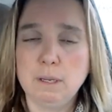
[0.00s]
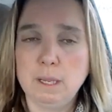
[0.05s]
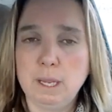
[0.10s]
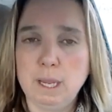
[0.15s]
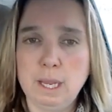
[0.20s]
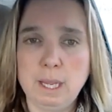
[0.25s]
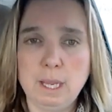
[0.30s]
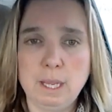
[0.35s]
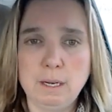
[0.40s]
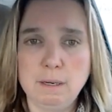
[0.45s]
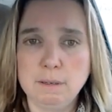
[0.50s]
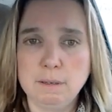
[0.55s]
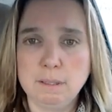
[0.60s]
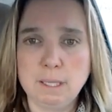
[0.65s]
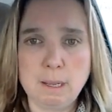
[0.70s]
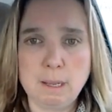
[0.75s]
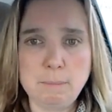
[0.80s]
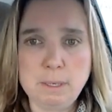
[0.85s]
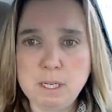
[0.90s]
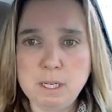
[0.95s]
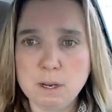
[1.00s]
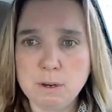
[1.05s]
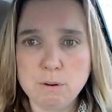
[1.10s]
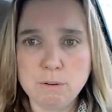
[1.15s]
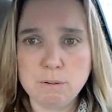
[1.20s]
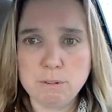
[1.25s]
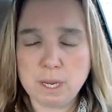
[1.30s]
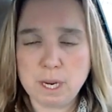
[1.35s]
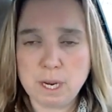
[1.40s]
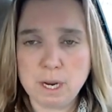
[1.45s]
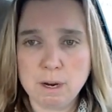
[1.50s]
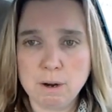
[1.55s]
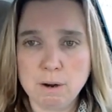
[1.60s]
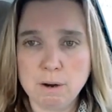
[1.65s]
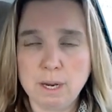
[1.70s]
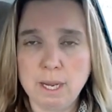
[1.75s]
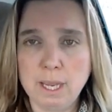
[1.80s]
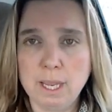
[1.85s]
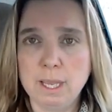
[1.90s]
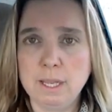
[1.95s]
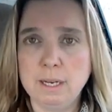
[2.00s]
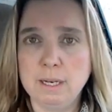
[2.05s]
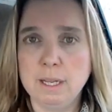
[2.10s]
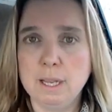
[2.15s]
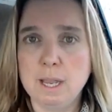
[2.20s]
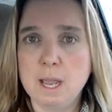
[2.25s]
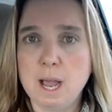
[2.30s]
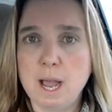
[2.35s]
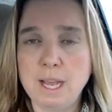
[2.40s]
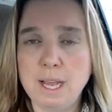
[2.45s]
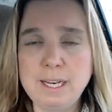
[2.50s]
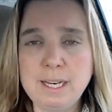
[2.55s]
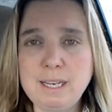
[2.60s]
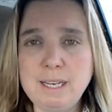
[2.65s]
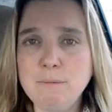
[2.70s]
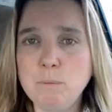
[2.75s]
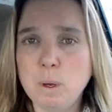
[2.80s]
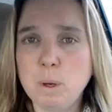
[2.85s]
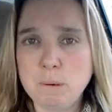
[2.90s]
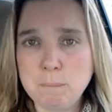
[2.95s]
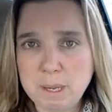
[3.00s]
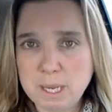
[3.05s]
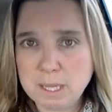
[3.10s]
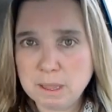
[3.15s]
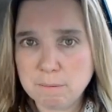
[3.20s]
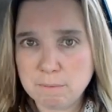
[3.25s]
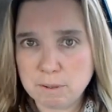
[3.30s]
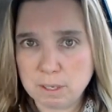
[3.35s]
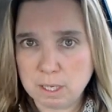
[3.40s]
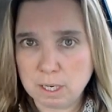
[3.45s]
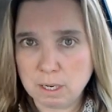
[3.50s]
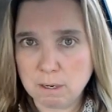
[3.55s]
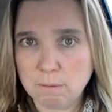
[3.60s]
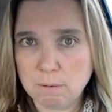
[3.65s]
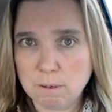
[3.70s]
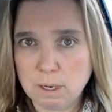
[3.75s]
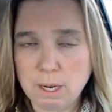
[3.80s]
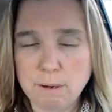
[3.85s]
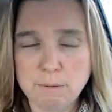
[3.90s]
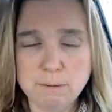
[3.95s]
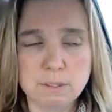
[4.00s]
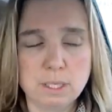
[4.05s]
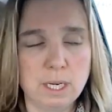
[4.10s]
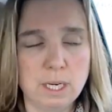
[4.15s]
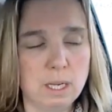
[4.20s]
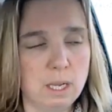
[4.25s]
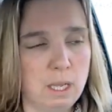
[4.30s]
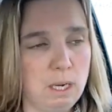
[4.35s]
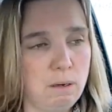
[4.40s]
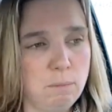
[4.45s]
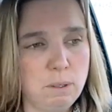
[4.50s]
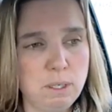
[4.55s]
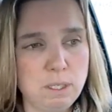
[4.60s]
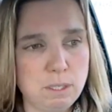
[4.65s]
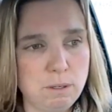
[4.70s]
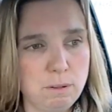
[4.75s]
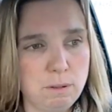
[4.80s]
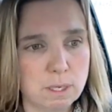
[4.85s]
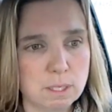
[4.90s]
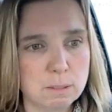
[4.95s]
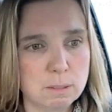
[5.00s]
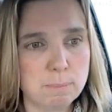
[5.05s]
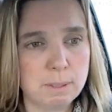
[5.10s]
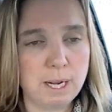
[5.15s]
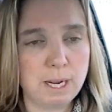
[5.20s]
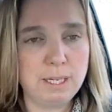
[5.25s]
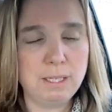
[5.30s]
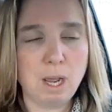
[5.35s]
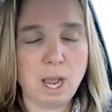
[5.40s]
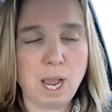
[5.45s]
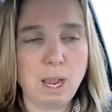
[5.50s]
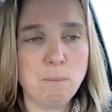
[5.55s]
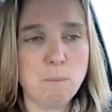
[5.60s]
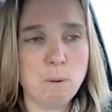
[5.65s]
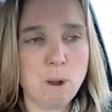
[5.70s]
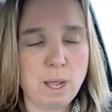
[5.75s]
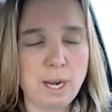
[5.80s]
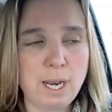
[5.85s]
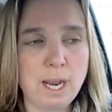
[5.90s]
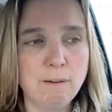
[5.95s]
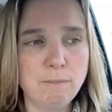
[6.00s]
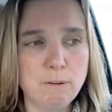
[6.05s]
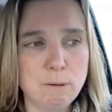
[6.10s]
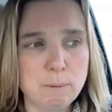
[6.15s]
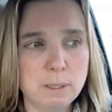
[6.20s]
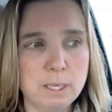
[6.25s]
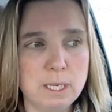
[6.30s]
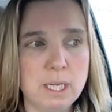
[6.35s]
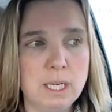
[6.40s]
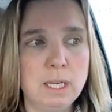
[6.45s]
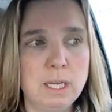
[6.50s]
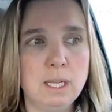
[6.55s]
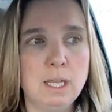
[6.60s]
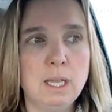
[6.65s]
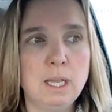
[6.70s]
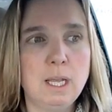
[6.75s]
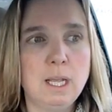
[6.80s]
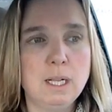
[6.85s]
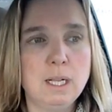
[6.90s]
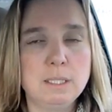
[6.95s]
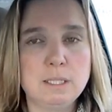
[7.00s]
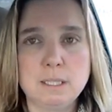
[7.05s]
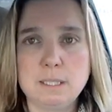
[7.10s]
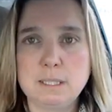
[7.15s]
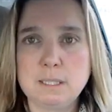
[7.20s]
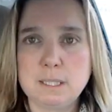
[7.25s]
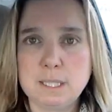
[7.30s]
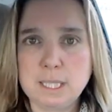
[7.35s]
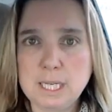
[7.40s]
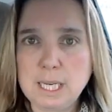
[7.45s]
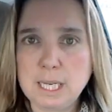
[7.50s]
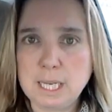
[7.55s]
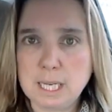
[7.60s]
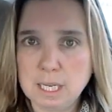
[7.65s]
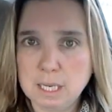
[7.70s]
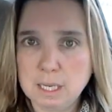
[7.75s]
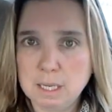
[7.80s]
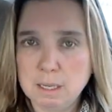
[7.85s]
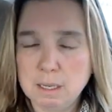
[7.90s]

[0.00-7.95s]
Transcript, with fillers: and let me know you're there. And I didn't even want to make the video. I was like, I don't want to do this. But I, do, I want everybody to see